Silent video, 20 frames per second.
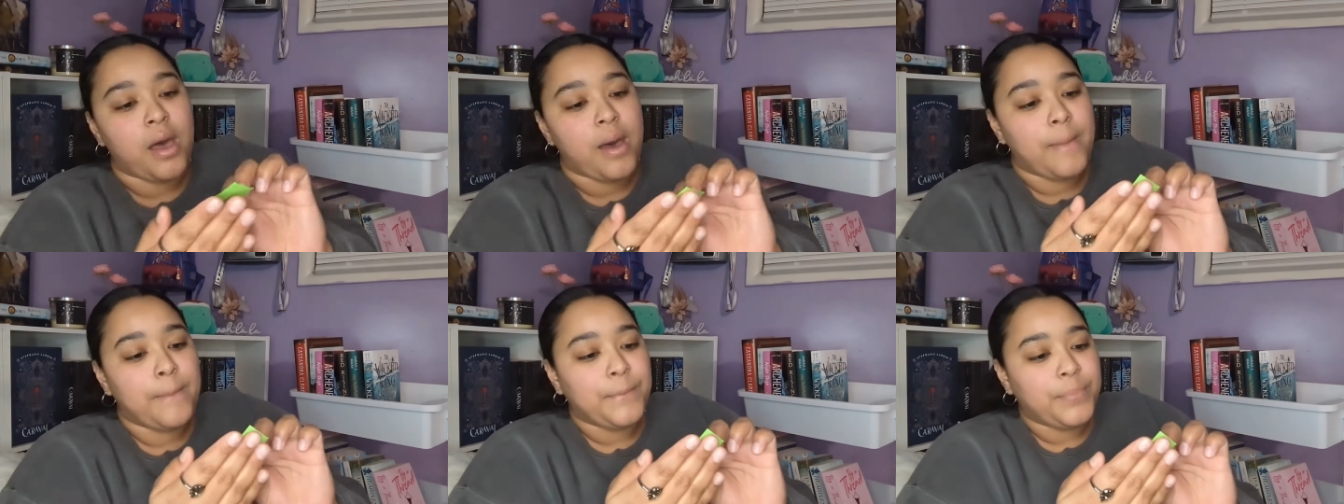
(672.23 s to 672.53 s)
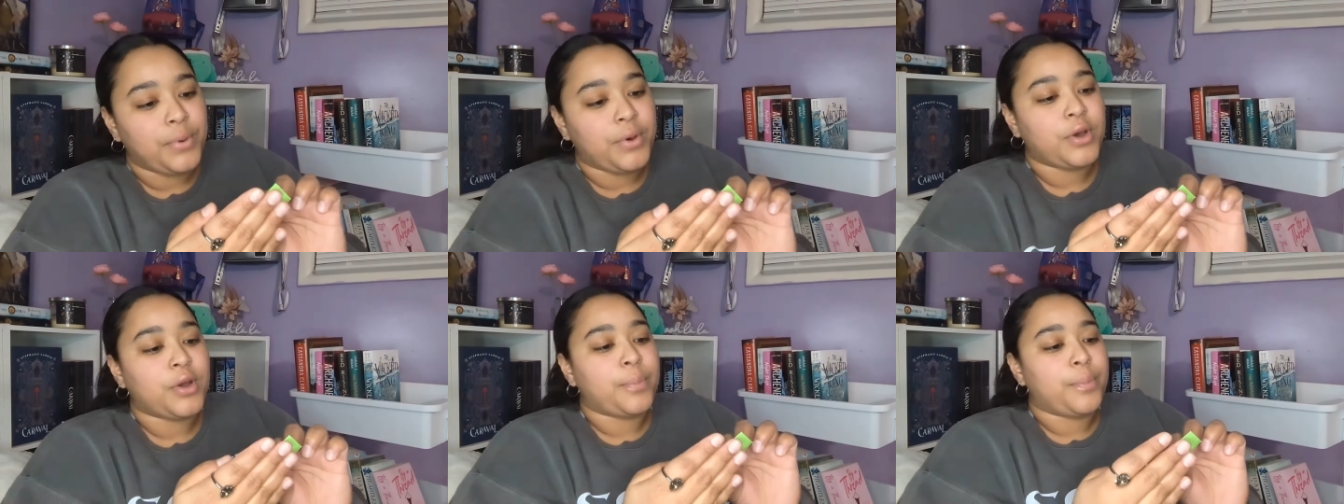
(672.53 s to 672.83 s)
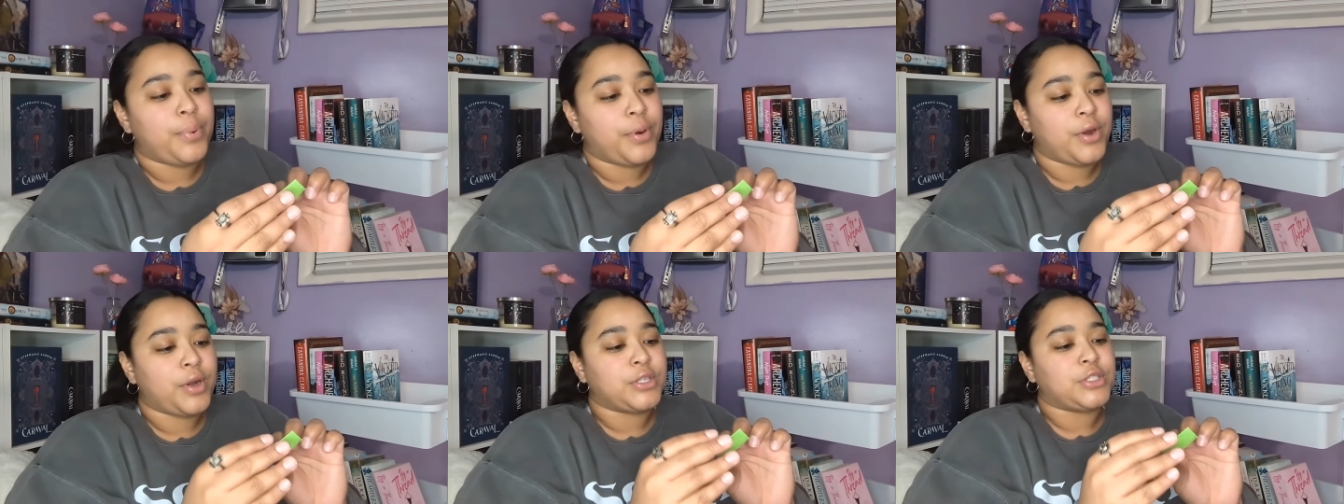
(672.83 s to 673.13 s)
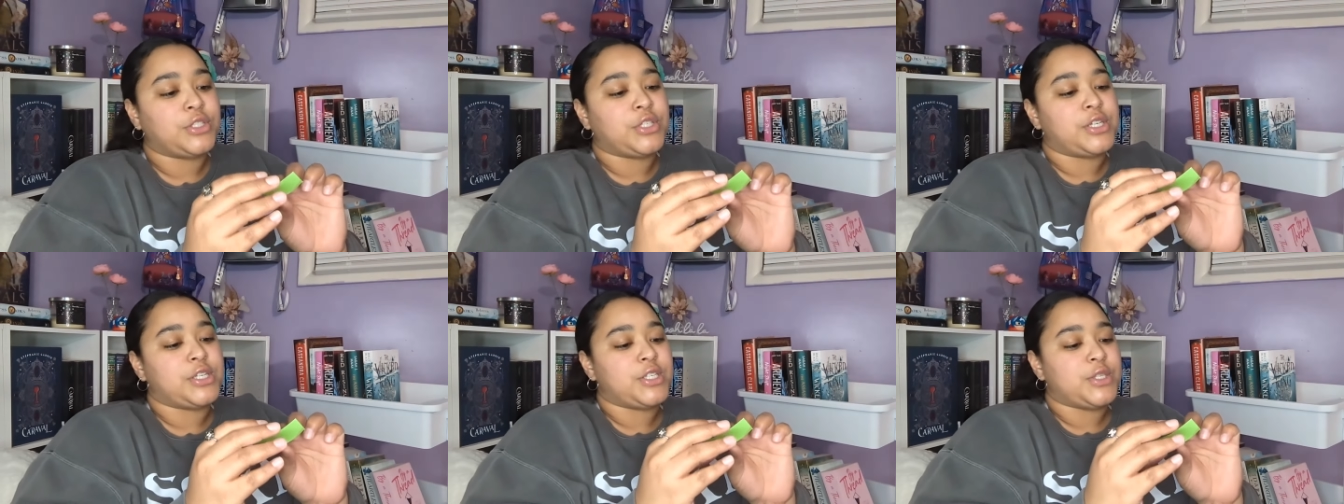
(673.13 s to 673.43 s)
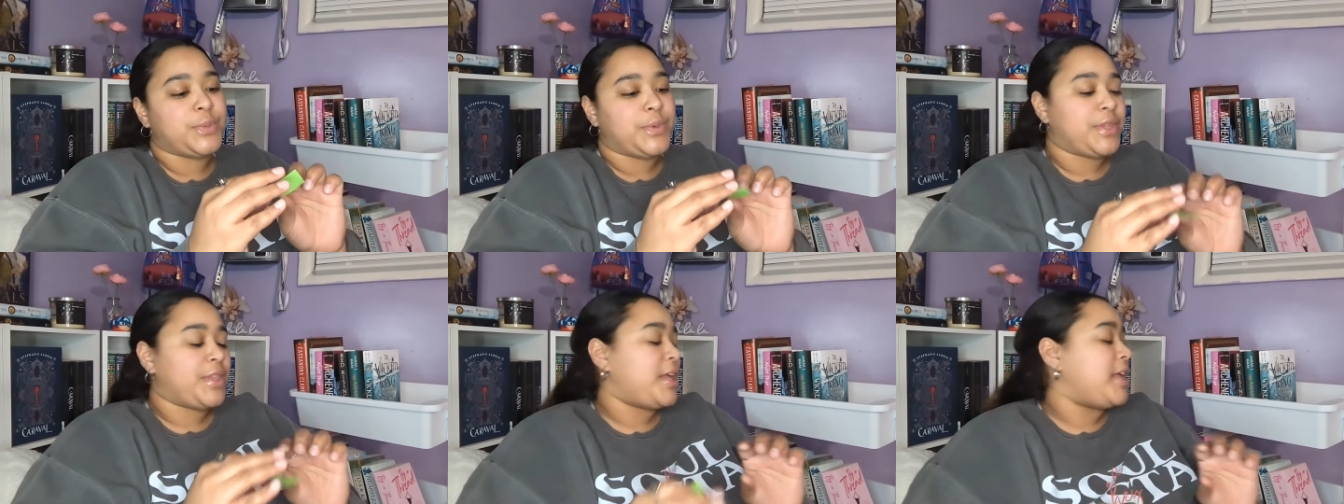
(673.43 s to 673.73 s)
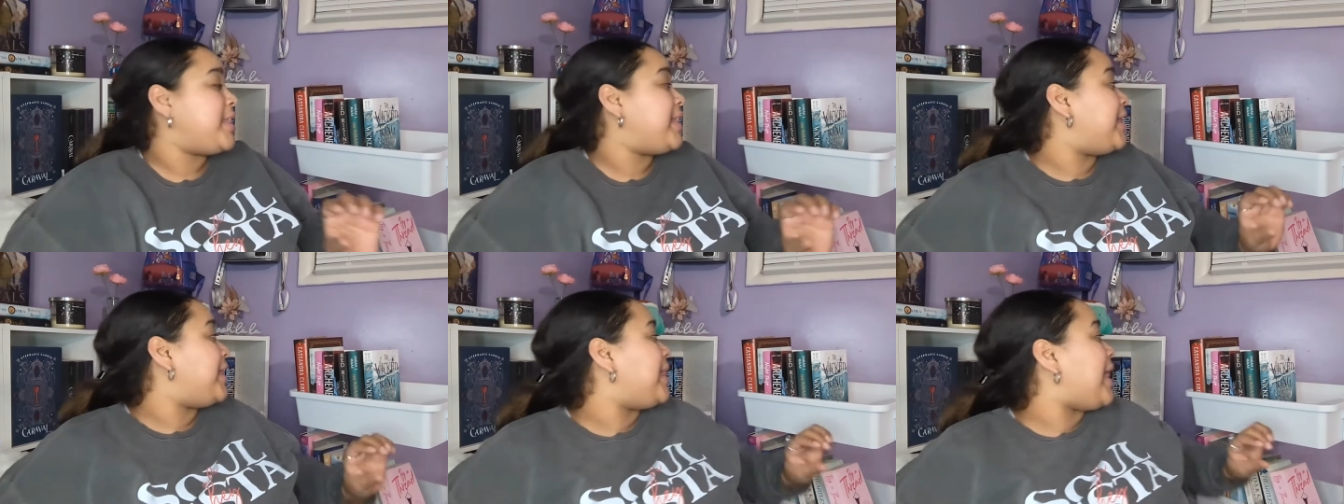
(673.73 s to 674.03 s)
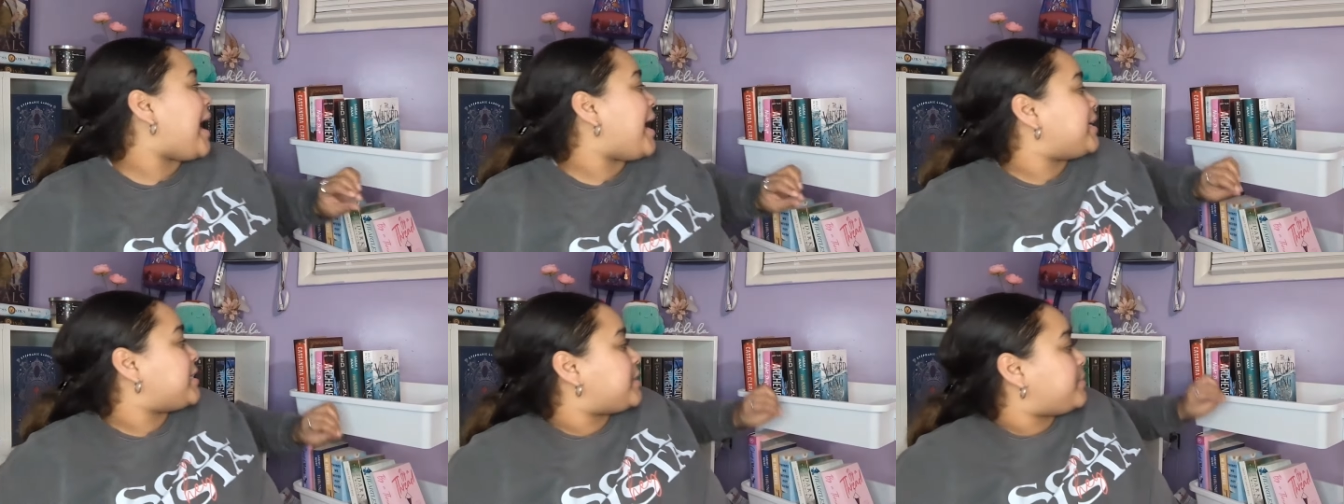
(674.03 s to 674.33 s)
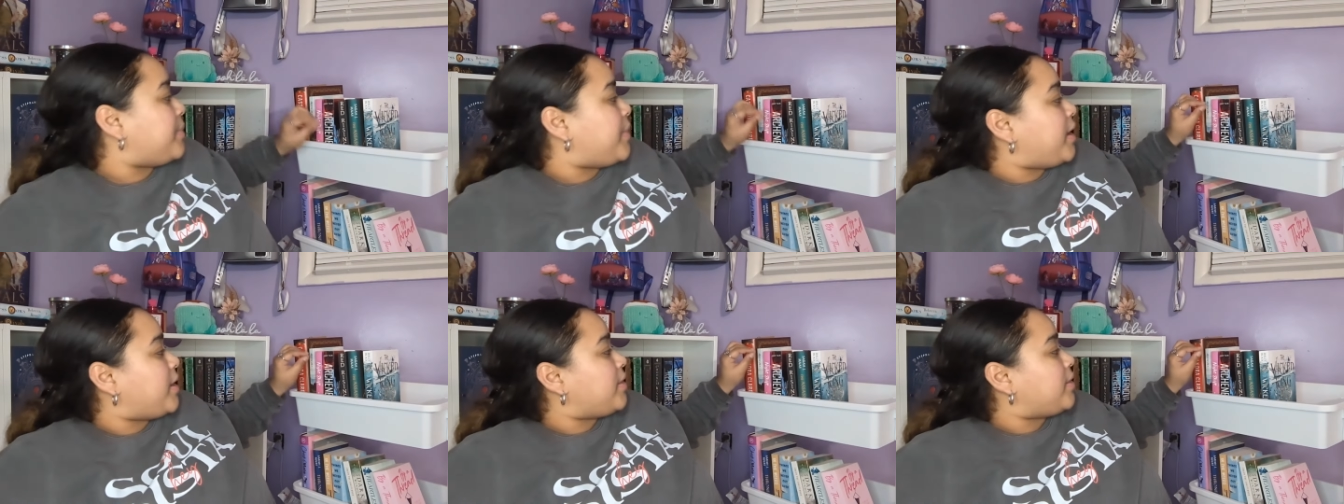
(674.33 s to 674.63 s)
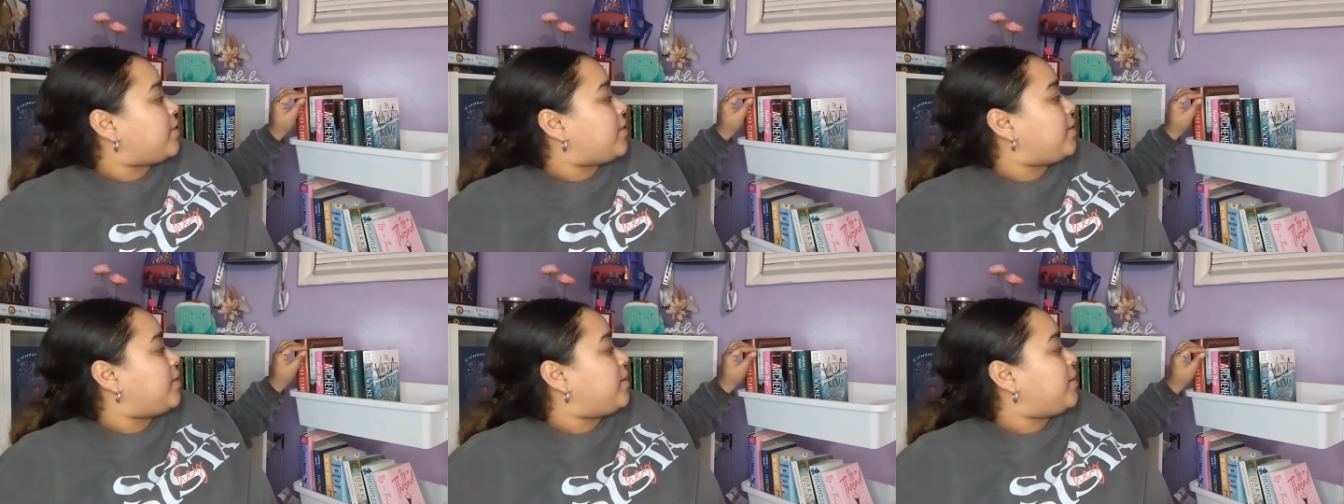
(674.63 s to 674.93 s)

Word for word: A book purchased within the last month.